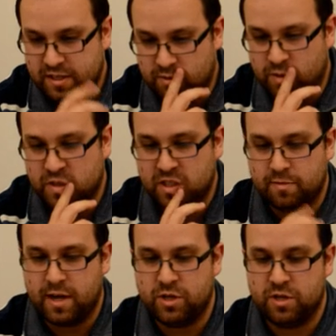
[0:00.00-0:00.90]
I wanted
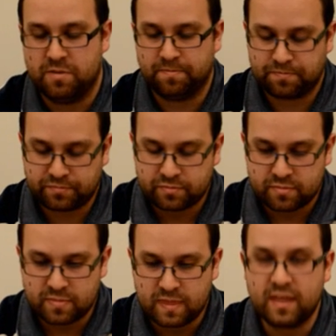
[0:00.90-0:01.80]
to mention,
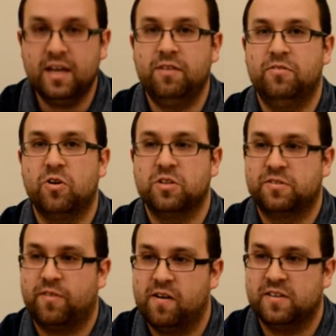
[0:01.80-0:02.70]
if you've got this
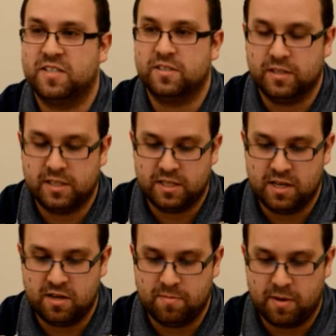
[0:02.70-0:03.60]
far and are still
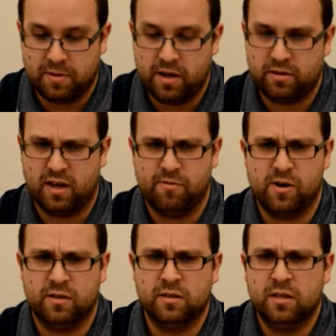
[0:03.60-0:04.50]
listening, you might be like, okay,
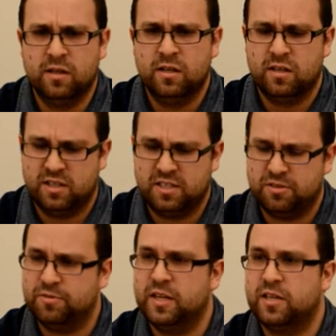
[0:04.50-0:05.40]
well, this is
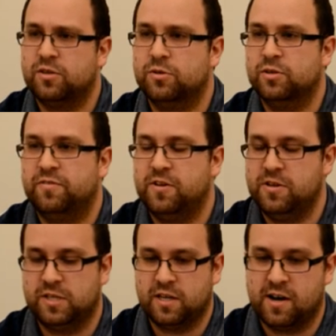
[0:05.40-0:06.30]
all really cool if you're
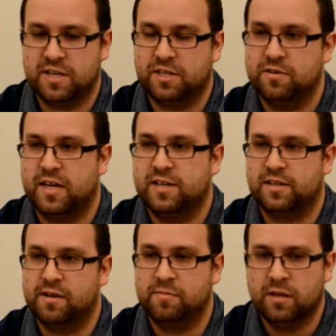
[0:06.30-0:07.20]
using ISO date
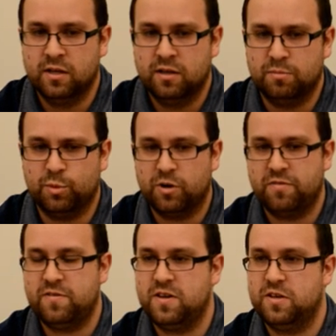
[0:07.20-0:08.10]
time, but what
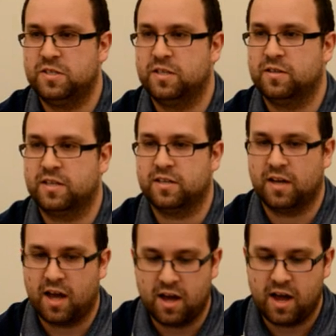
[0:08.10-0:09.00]
if you're using like
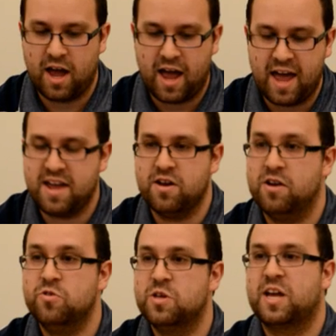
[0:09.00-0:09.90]
a,
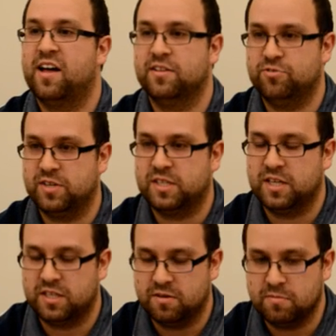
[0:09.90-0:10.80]
another calendaring
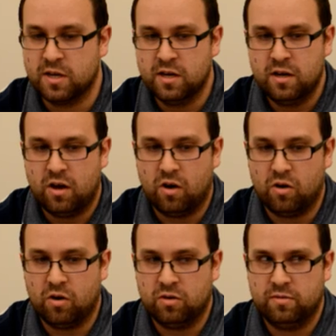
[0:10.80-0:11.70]
system,
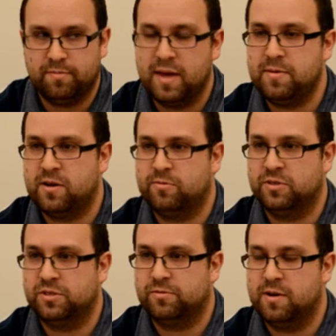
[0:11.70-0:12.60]
or maybe I
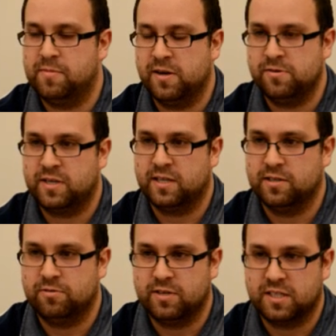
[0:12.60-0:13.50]
want to write my own
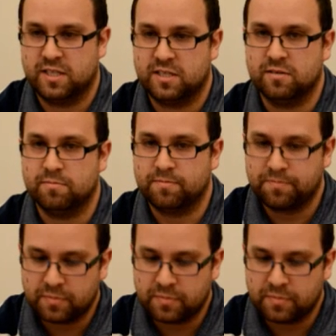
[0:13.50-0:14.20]
calendaring system?